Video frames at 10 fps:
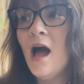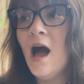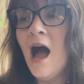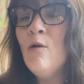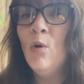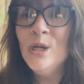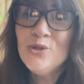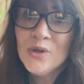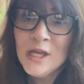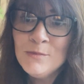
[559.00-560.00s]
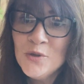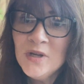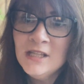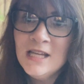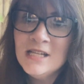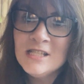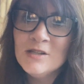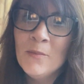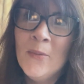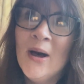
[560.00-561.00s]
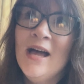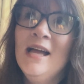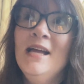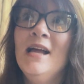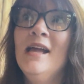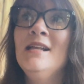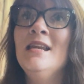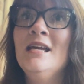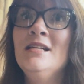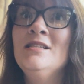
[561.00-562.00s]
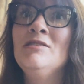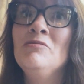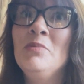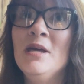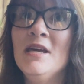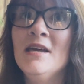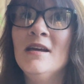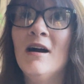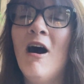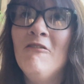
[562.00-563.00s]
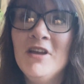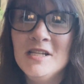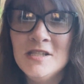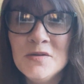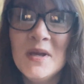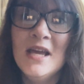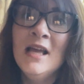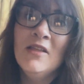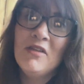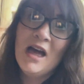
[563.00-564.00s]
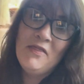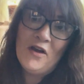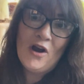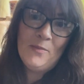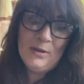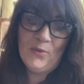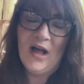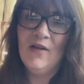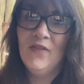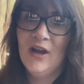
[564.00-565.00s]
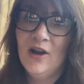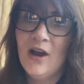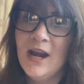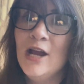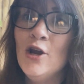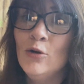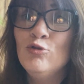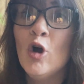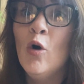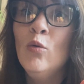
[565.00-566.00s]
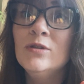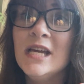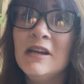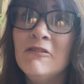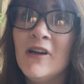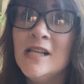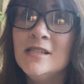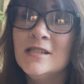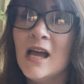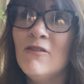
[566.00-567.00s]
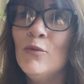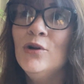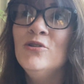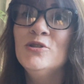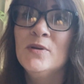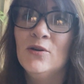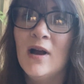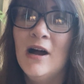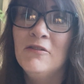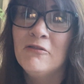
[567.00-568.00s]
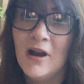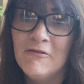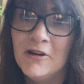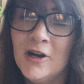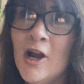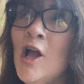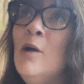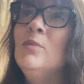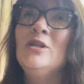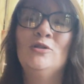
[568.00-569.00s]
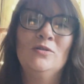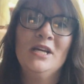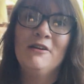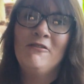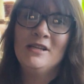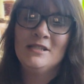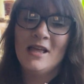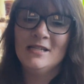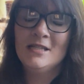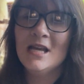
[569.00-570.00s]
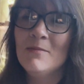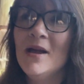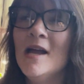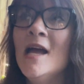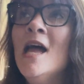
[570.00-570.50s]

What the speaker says: I want to keep doing this, but it needs to be obvious to me that there are people out there. And I know, don't take offense, everyone who has been around forever, please don't take offense to that statement.